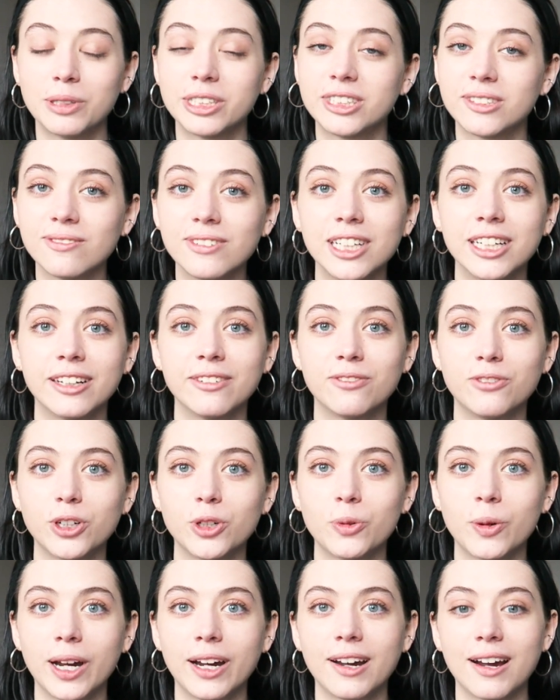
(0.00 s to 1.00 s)
It's vegan
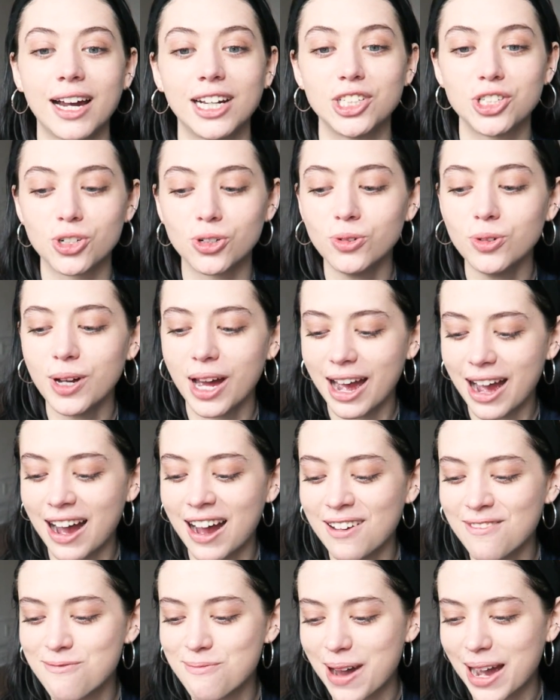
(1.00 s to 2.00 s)
footwear. I don't
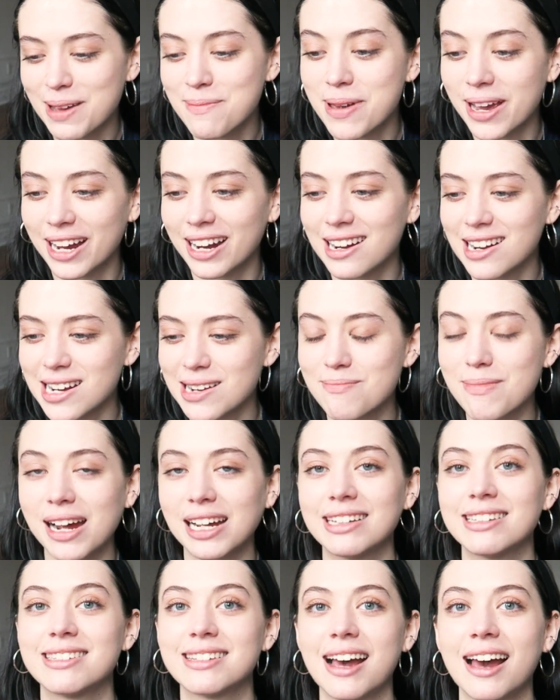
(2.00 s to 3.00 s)
have my pair in
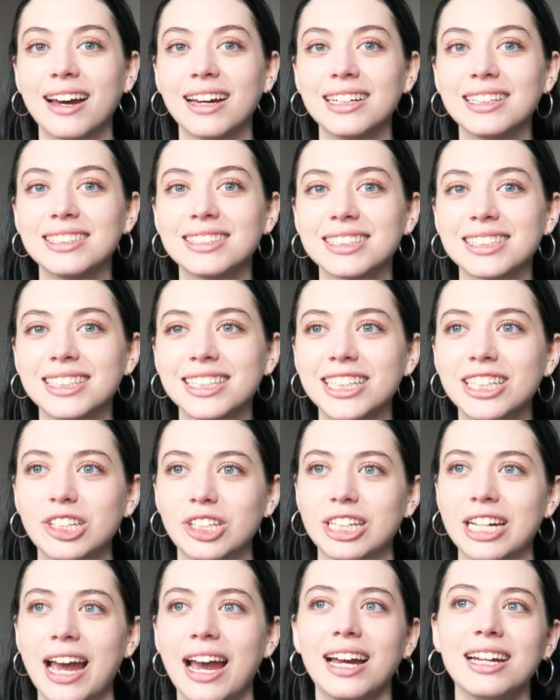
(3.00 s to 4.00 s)
my size
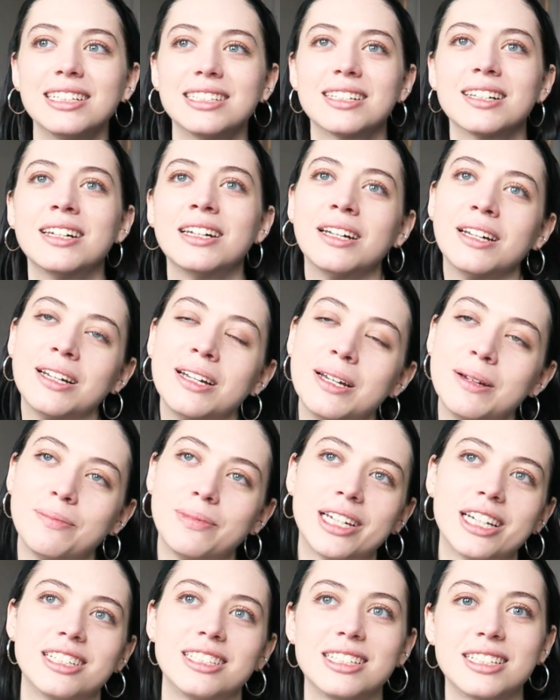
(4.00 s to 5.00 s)
here yet
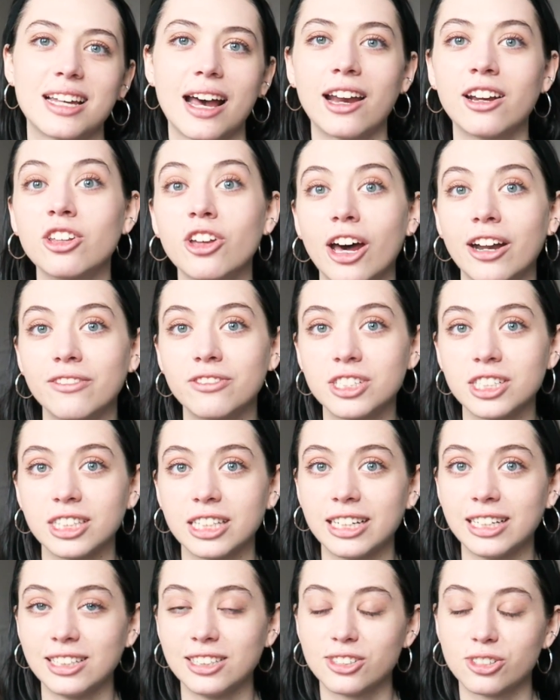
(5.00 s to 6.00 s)
because he's had a lot of
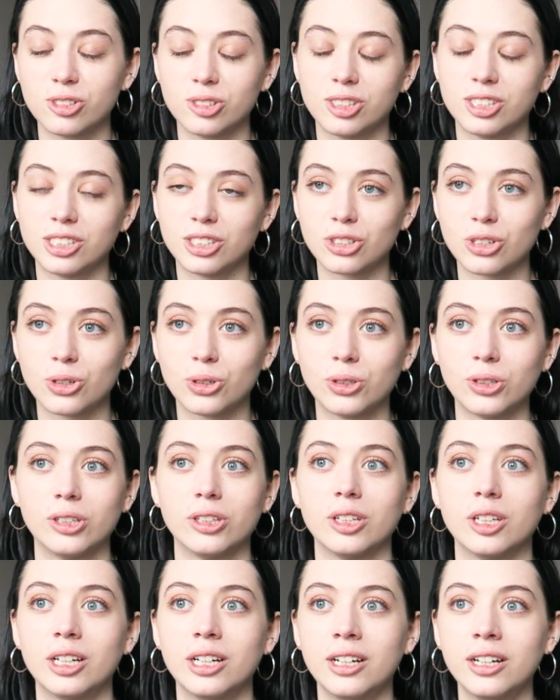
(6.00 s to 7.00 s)
delays with this
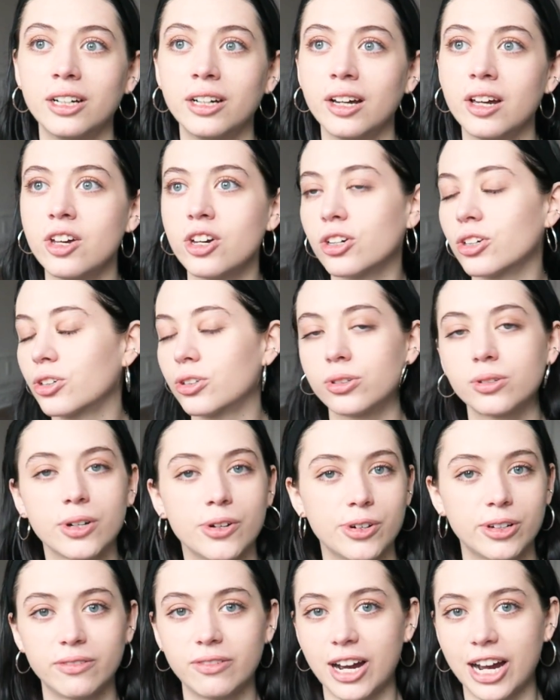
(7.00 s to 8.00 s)
whole
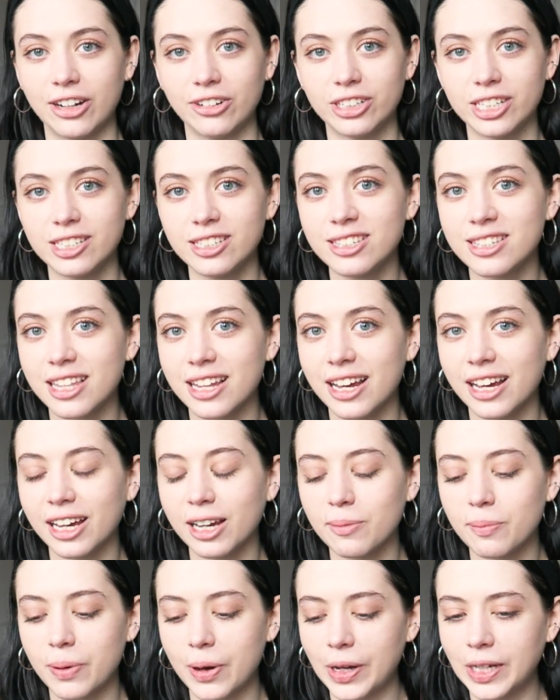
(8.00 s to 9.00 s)
coronavirus
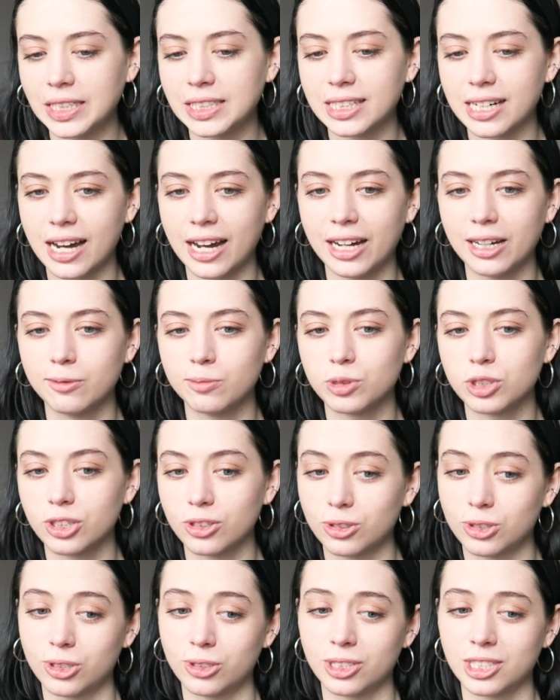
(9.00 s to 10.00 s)
thing, but I am
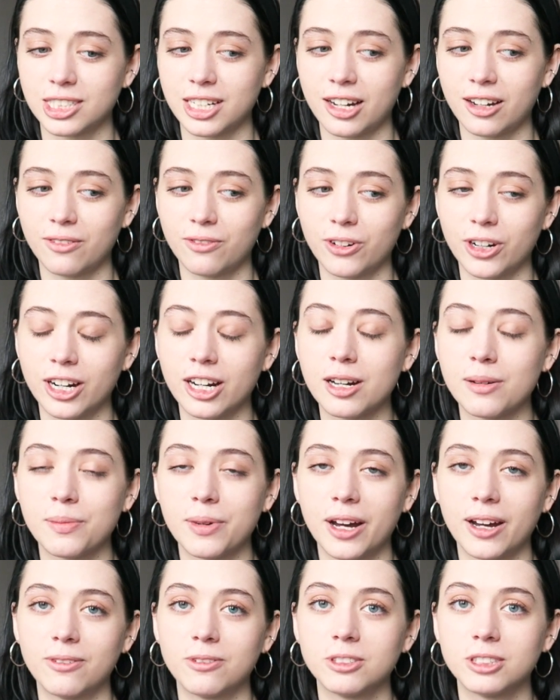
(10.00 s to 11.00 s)
so excited for
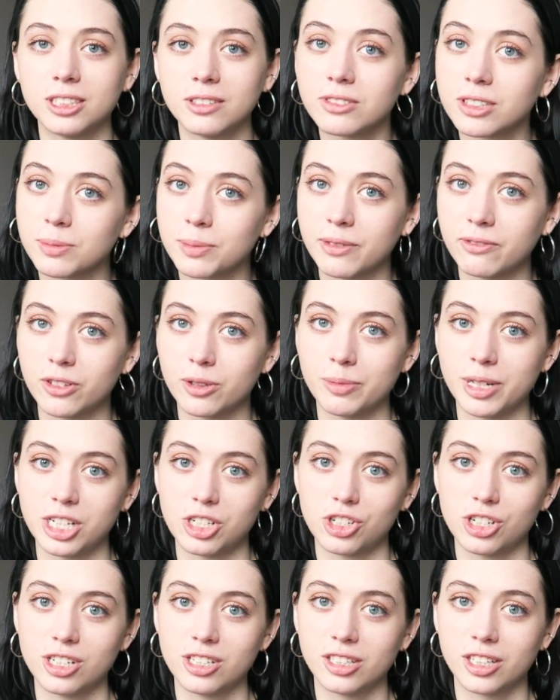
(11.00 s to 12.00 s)
him. I will leave some
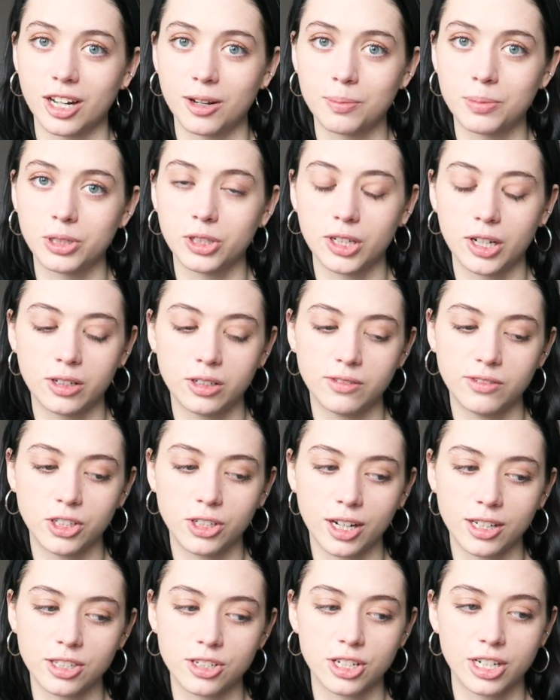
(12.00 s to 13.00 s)
information down below if you
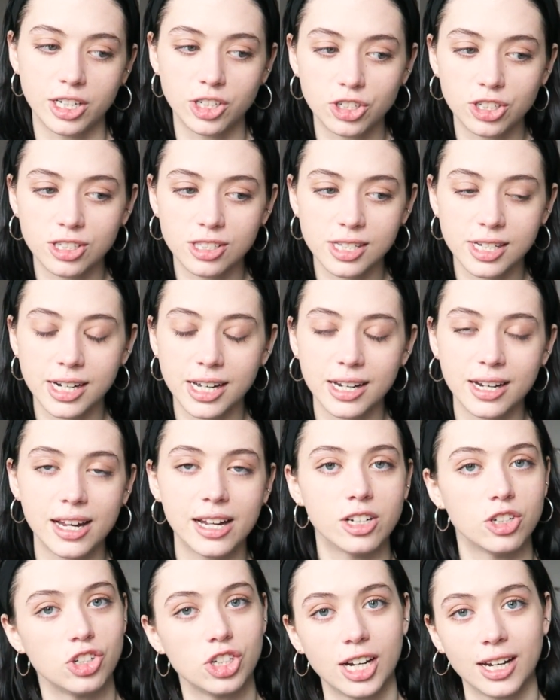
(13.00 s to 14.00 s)
guys are interested
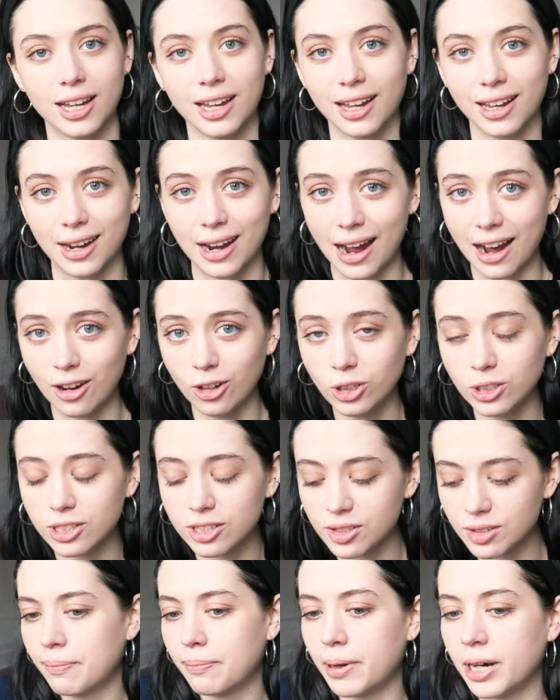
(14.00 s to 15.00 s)
in checking it out.